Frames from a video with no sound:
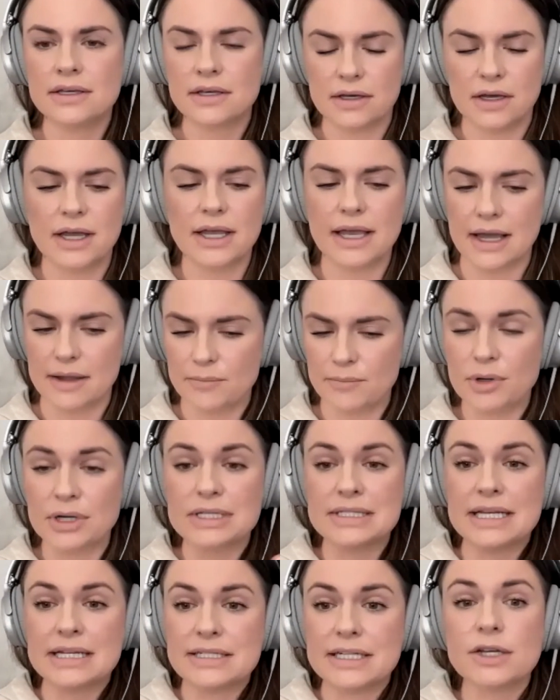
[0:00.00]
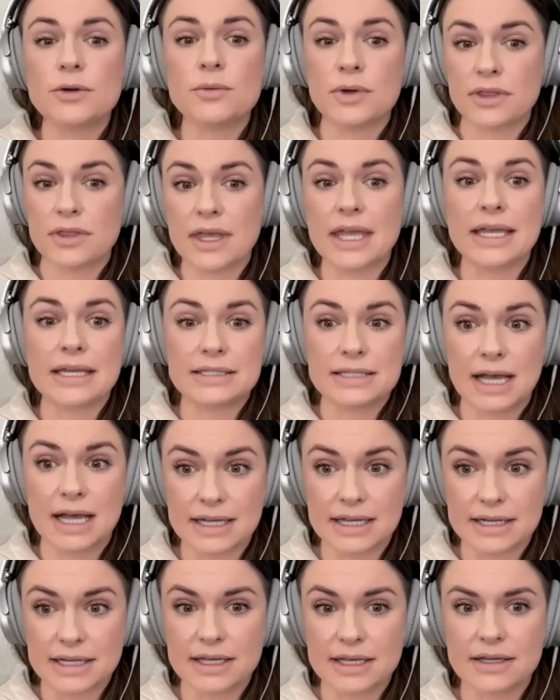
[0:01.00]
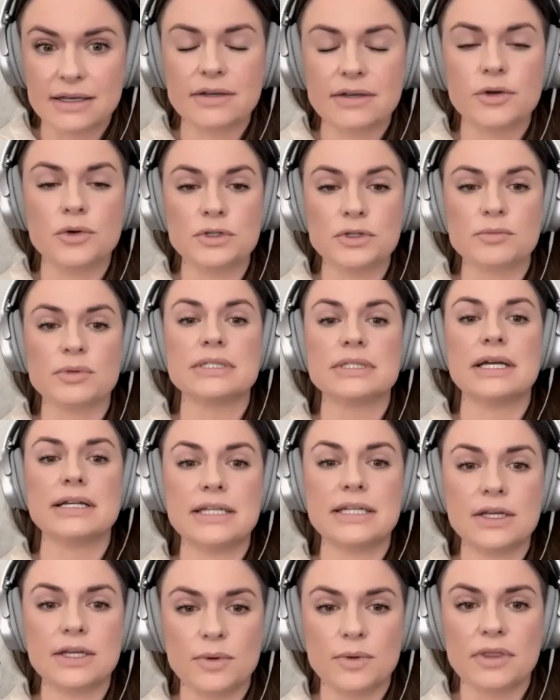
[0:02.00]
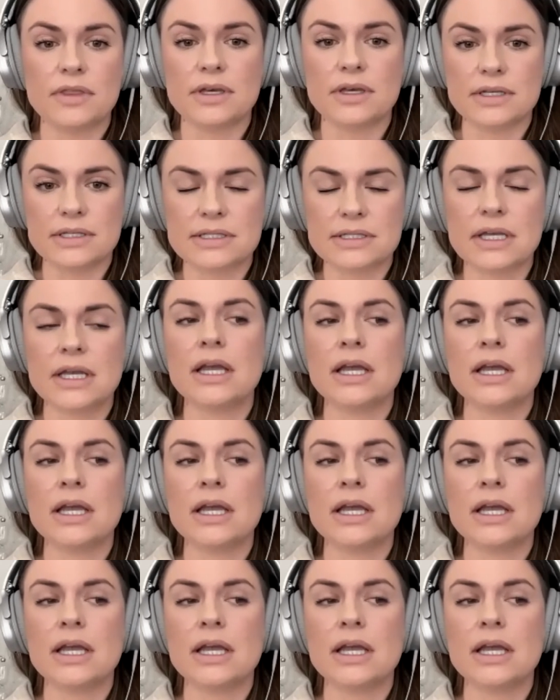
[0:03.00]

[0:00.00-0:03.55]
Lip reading: again presenting with anxiety, who is presenting with this